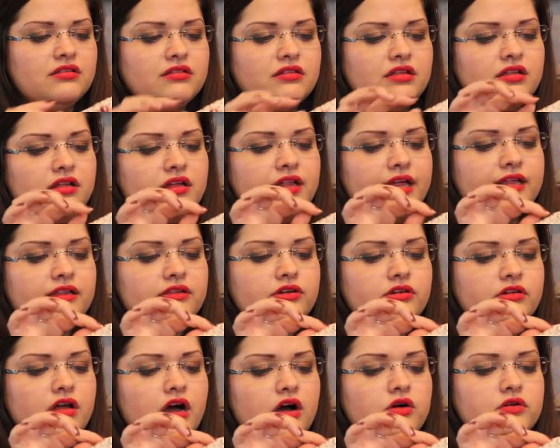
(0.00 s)
They look like
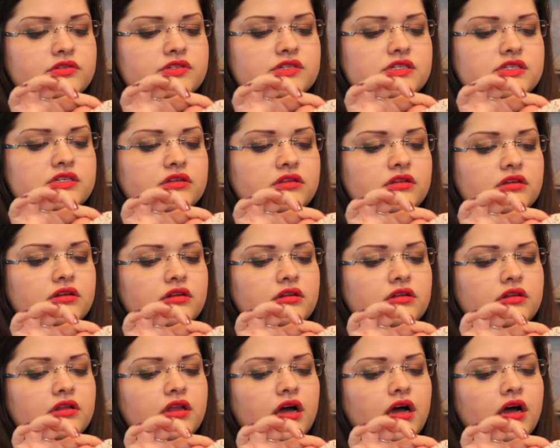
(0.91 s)
little oats and
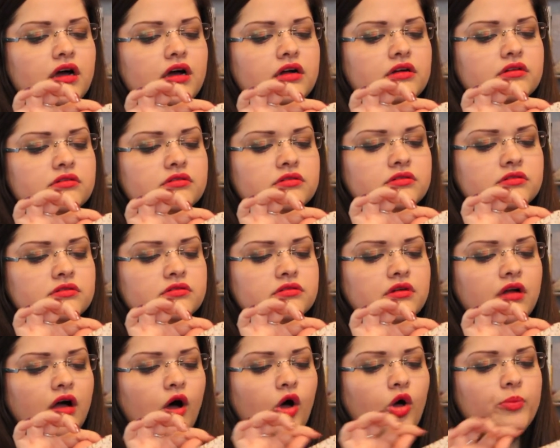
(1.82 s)
little
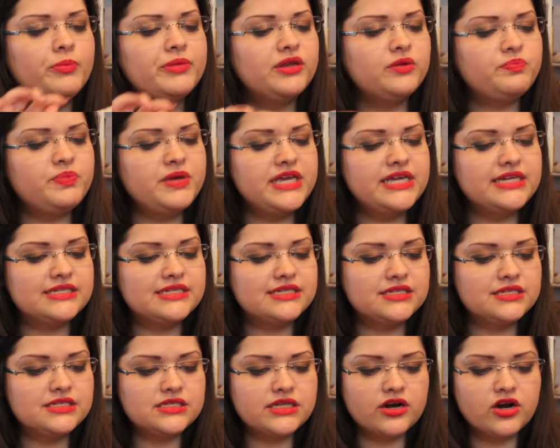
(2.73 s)
almond
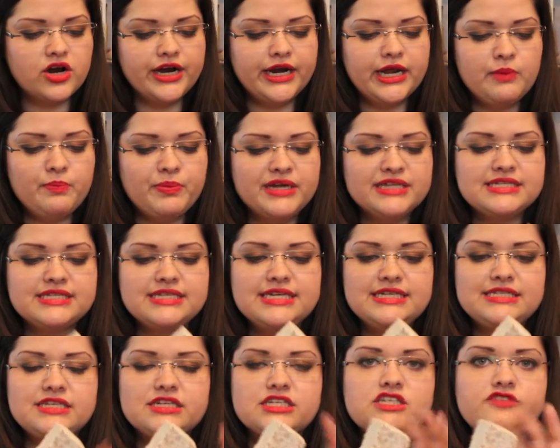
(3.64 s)
pieces that are in it, but it's
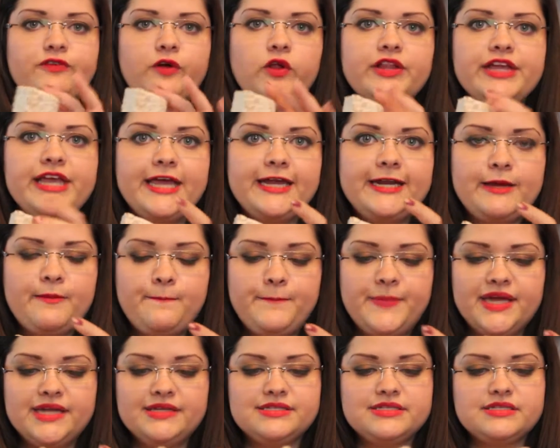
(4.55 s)
these exfoliating
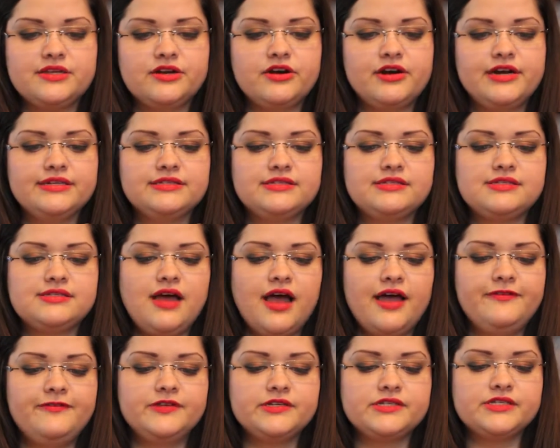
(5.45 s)
bits that are
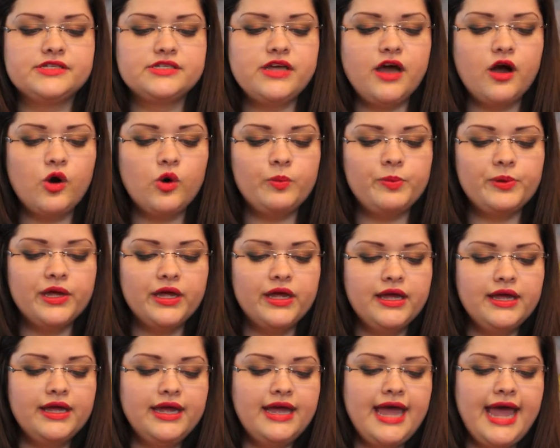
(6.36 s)
inside the soap.
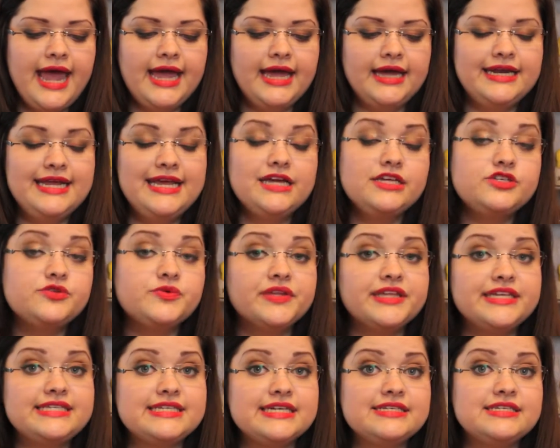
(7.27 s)
And he has
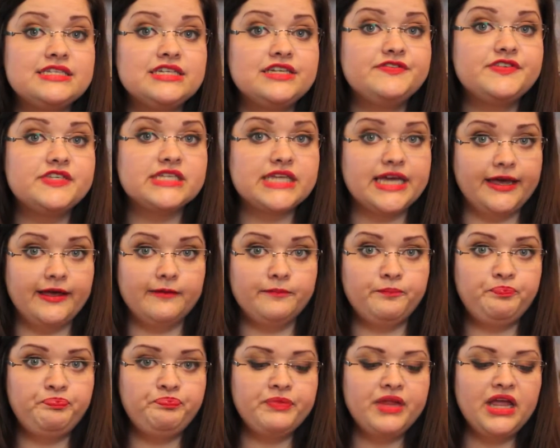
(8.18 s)
really sensitive
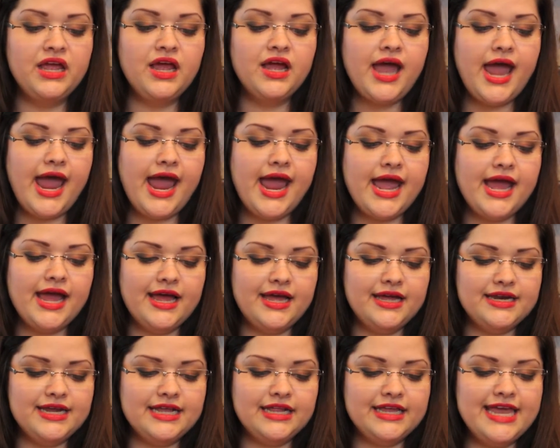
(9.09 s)
skin,
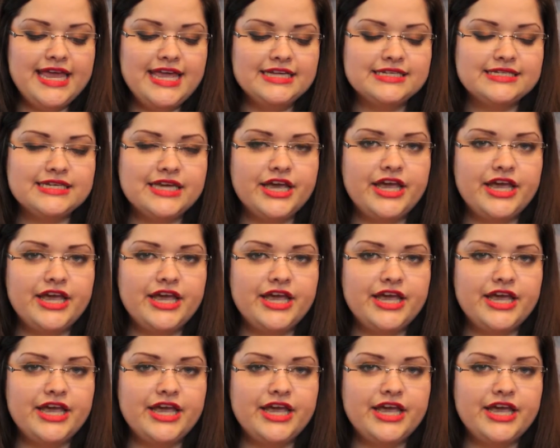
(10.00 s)
and he